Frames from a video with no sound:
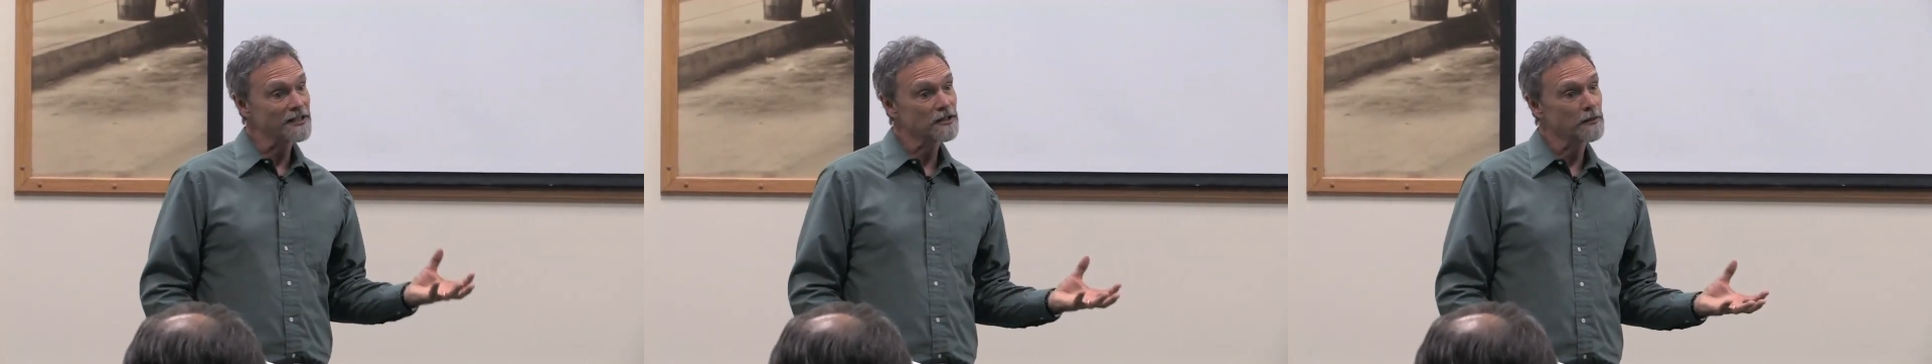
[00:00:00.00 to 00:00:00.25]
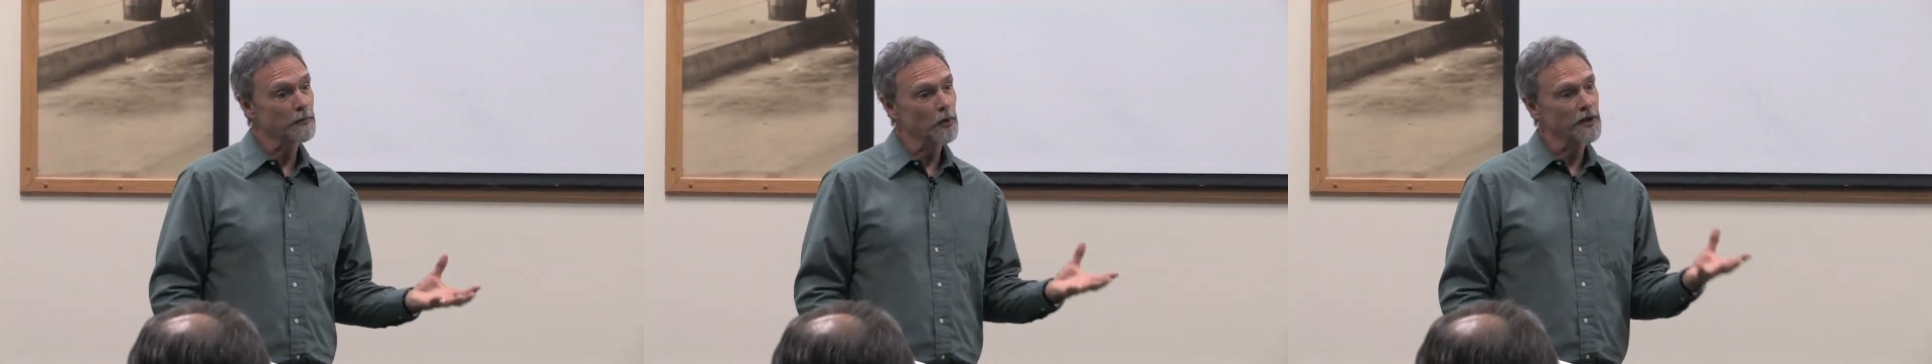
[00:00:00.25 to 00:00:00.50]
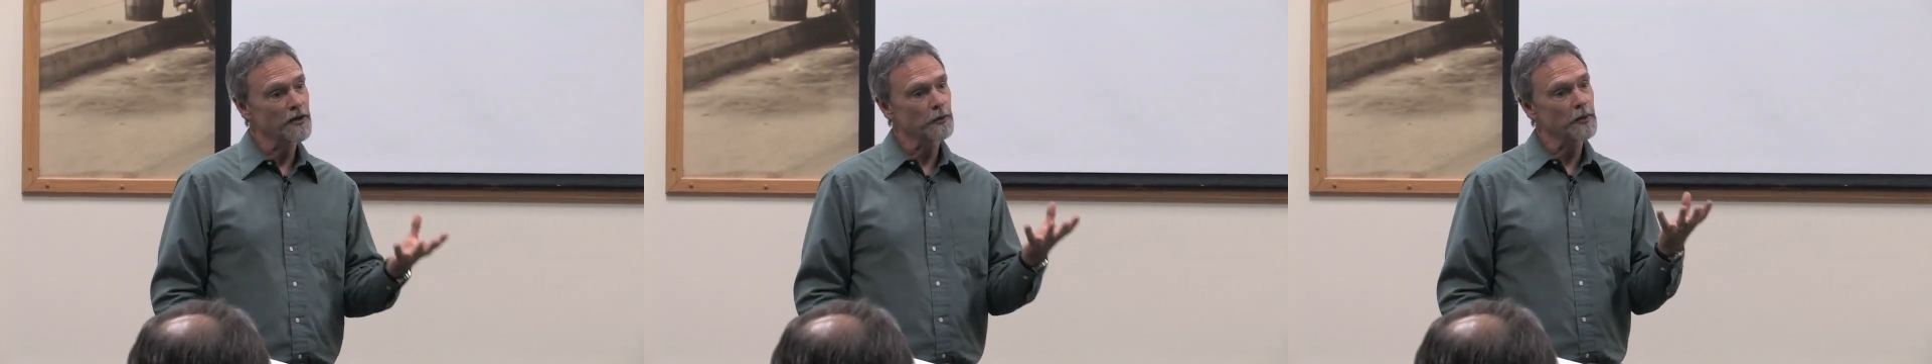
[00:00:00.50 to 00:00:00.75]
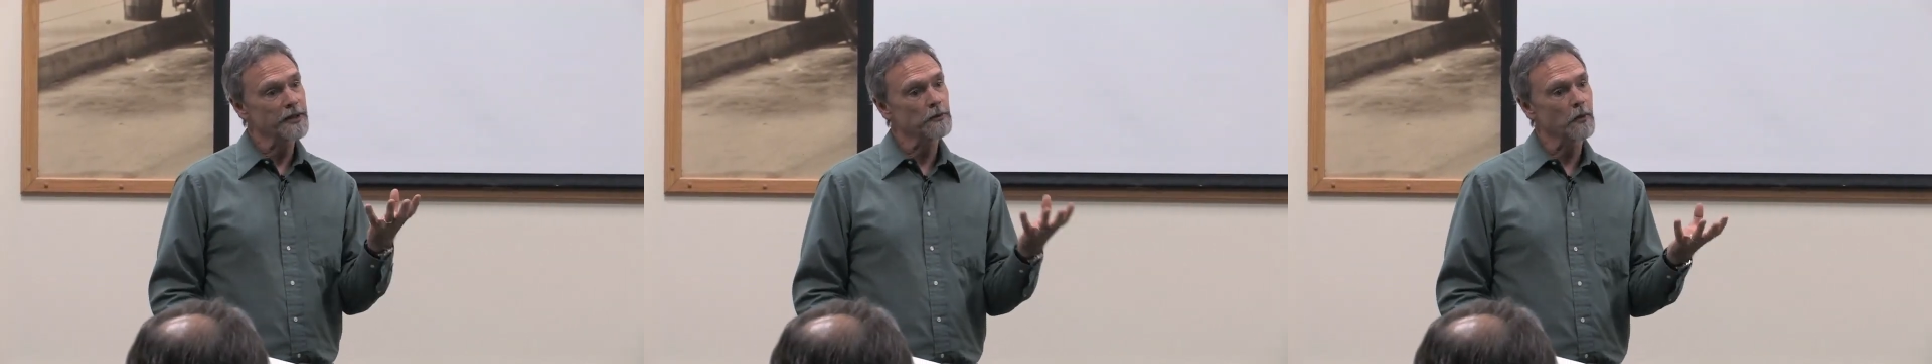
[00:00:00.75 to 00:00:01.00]
the boy that
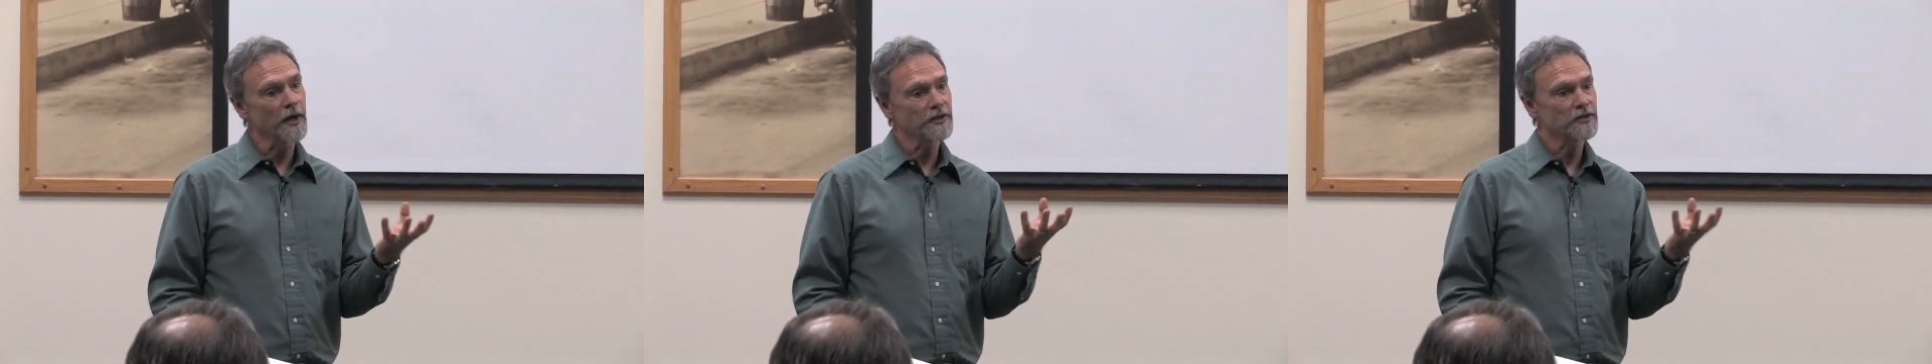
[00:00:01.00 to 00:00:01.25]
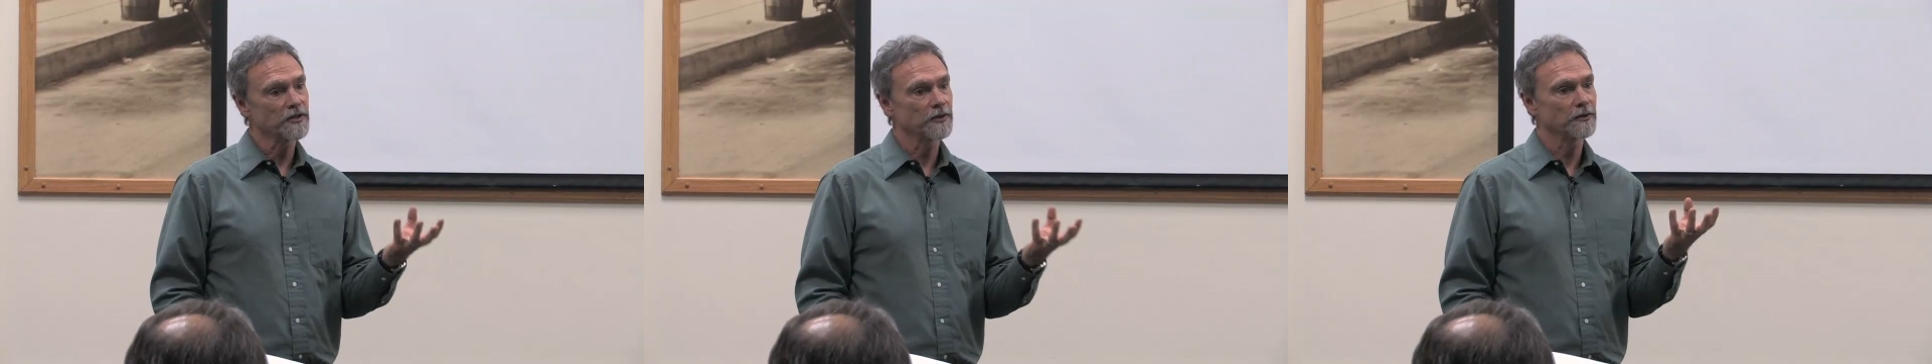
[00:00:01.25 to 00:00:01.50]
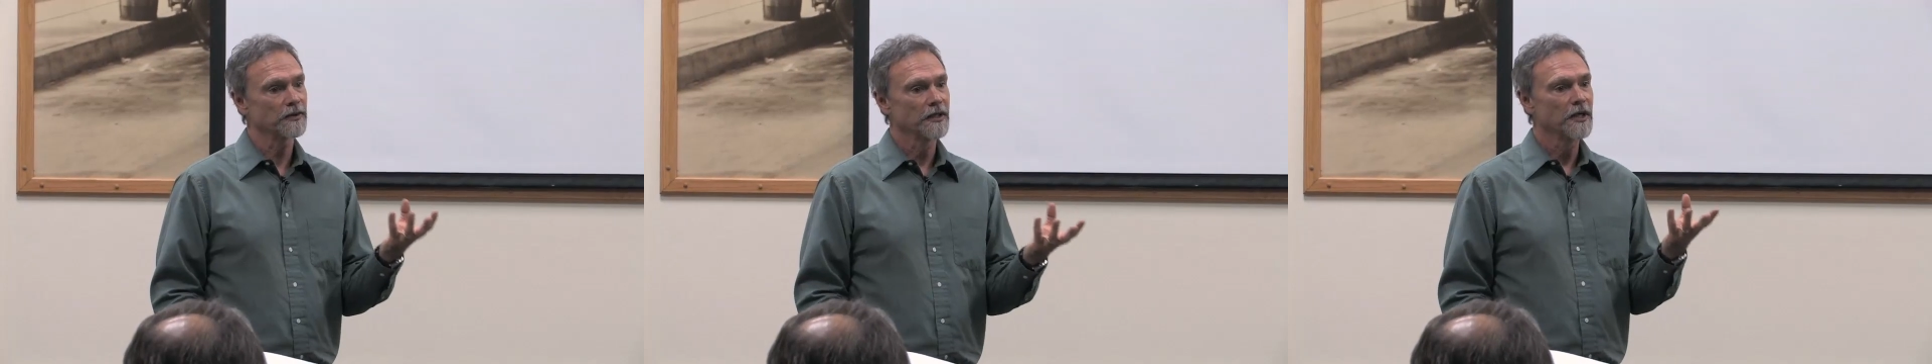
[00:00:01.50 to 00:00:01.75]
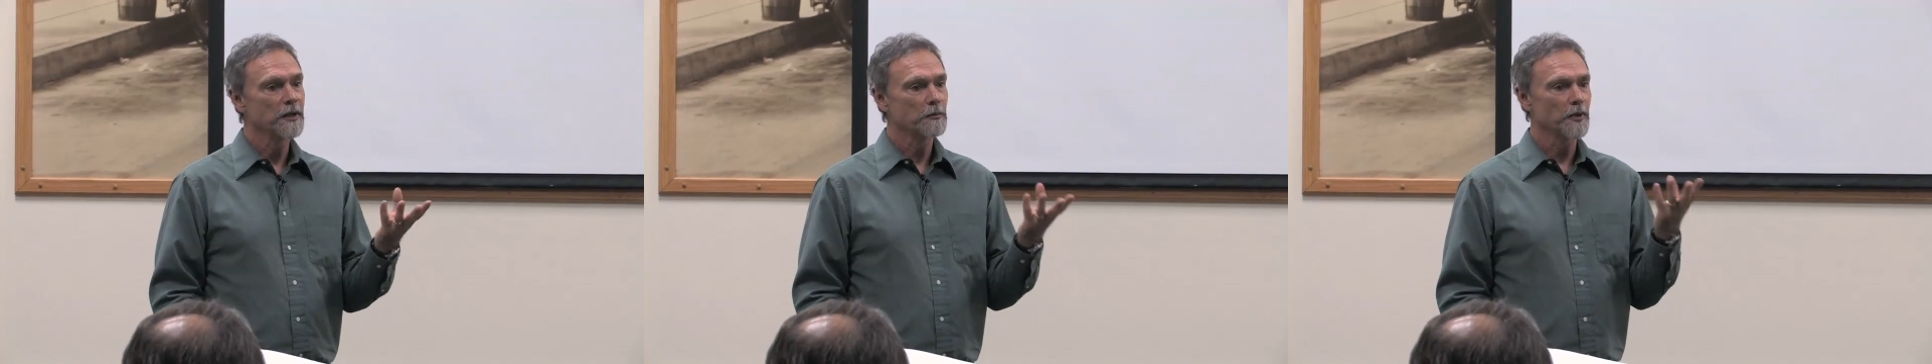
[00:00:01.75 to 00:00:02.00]
we want to
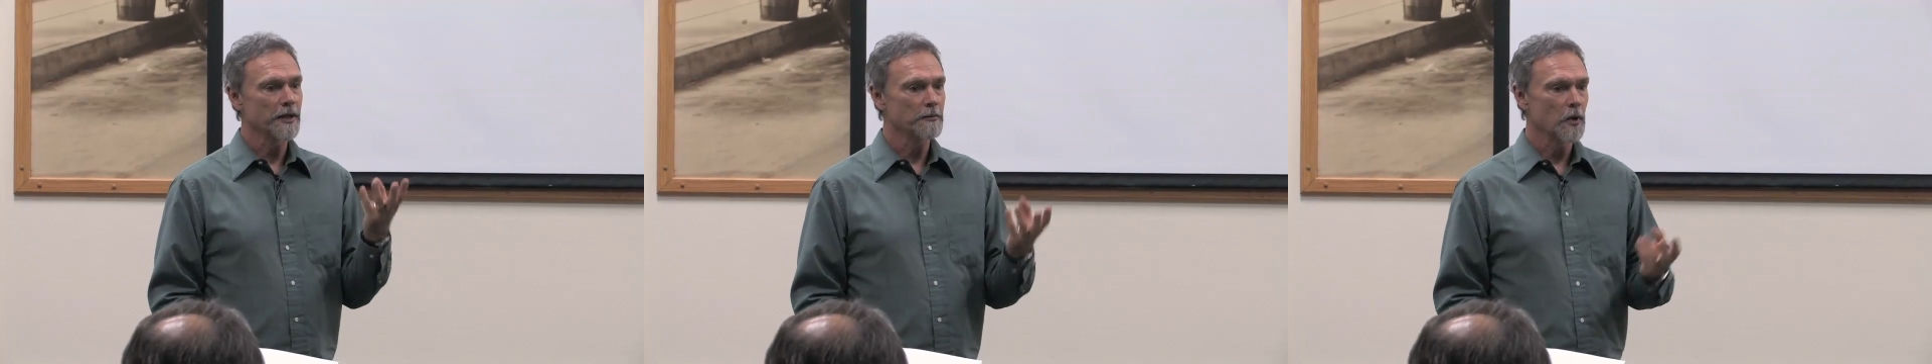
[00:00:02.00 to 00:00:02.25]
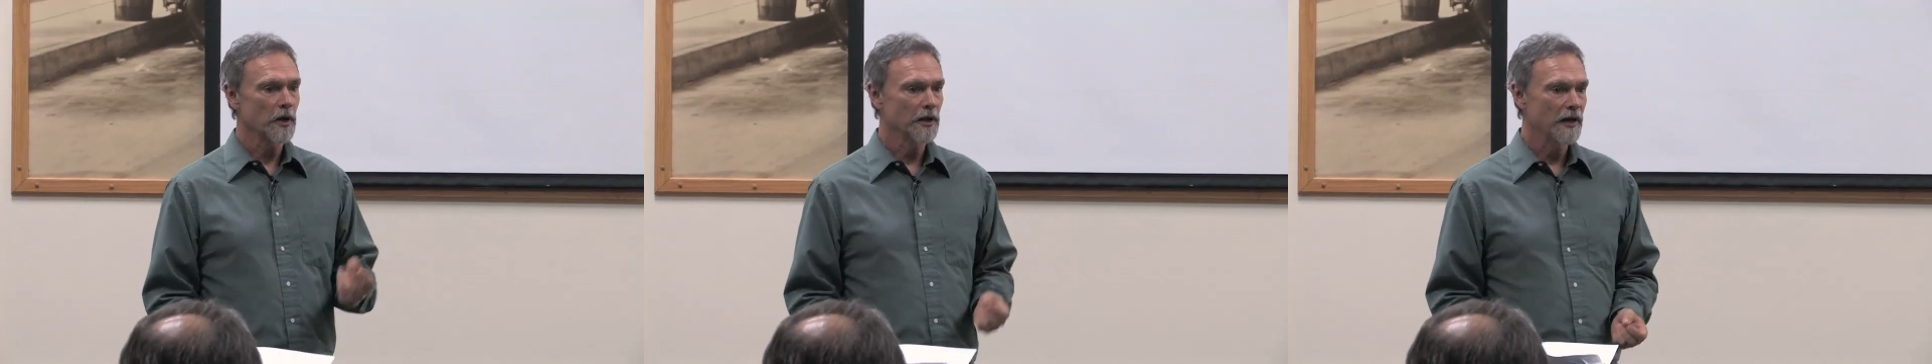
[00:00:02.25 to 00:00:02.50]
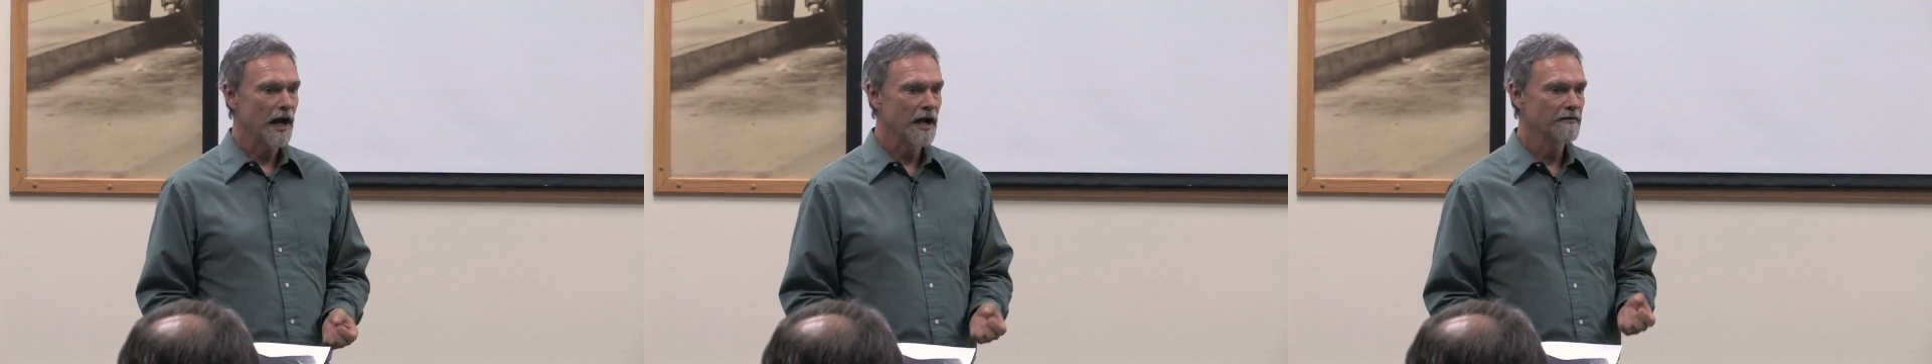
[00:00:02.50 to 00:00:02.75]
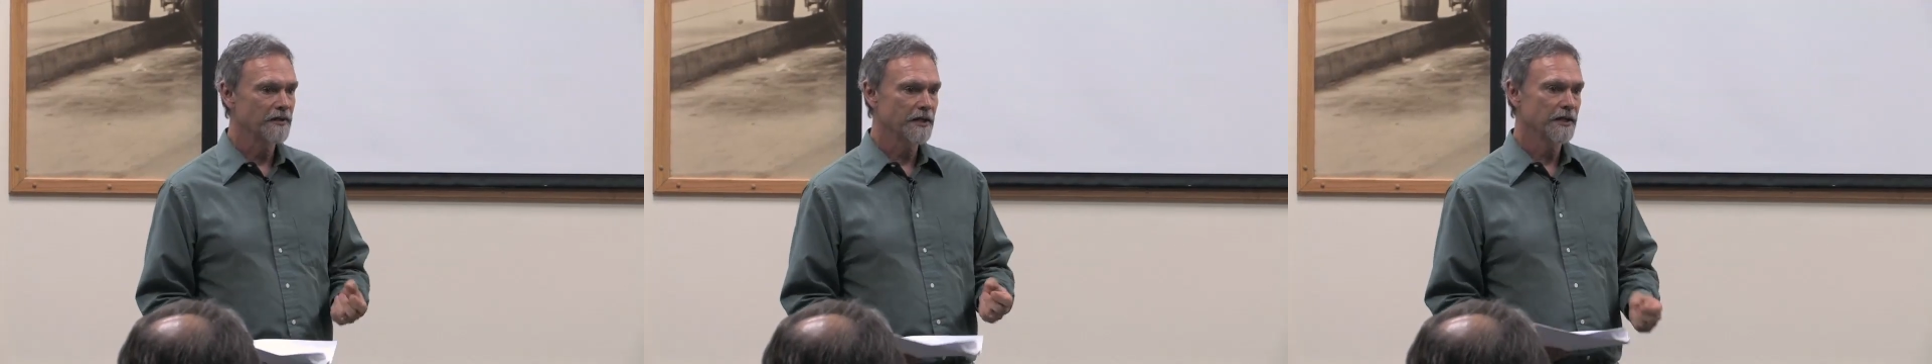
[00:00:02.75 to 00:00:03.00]
bring more
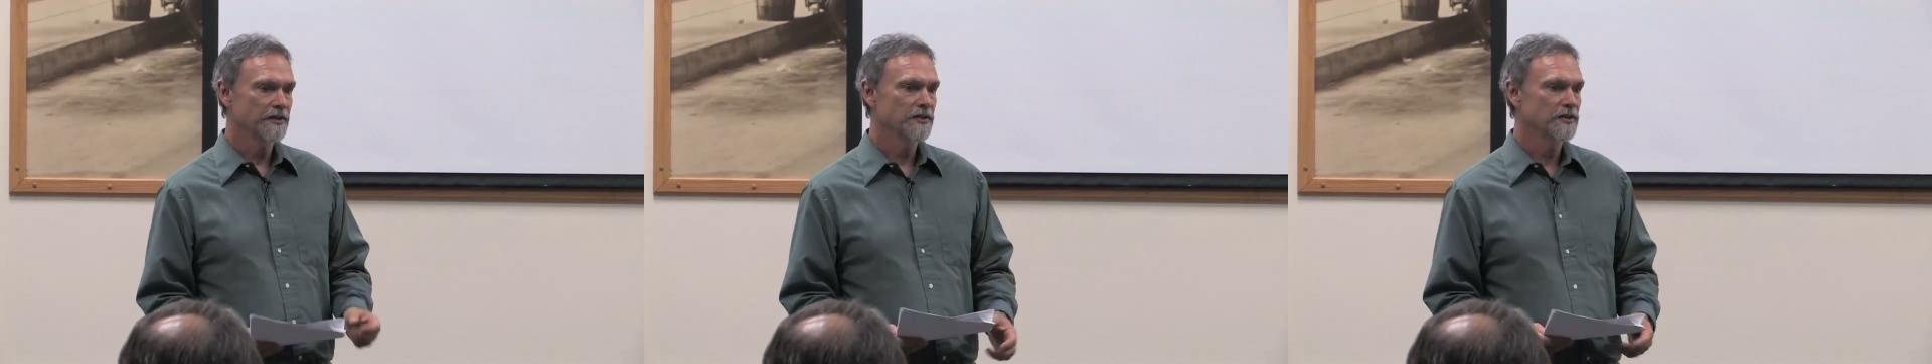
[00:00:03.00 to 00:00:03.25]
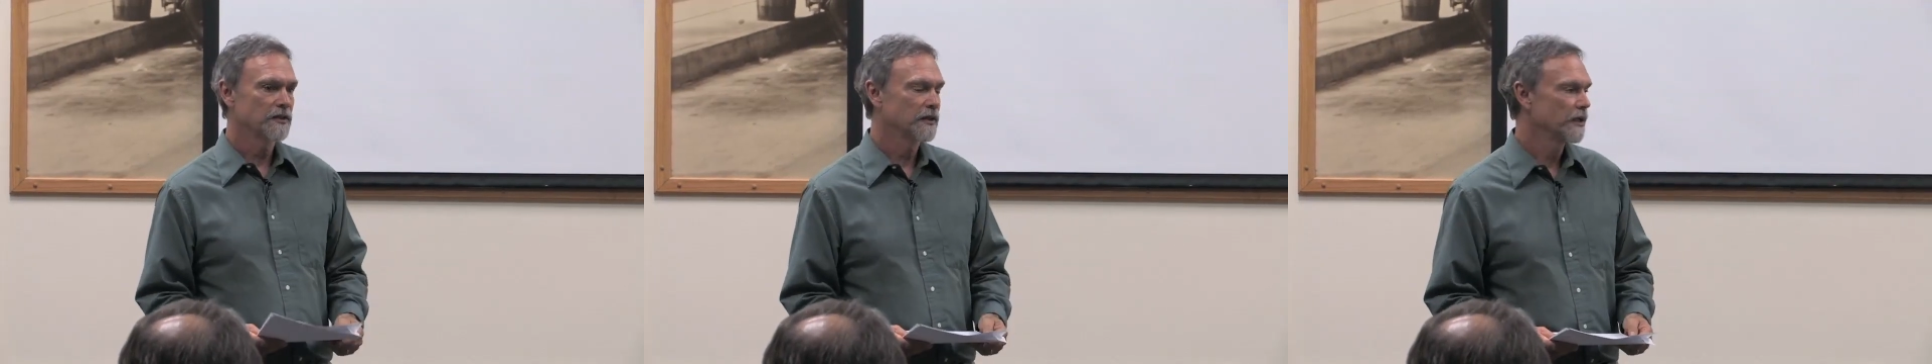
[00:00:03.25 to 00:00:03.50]
alive in us,